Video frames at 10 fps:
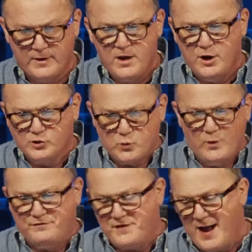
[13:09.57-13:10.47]
Here's
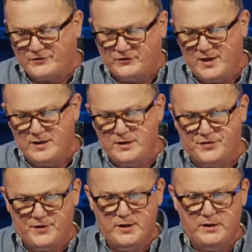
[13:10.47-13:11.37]
one fascinating
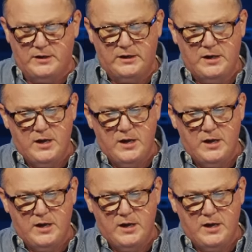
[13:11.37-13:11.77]
thing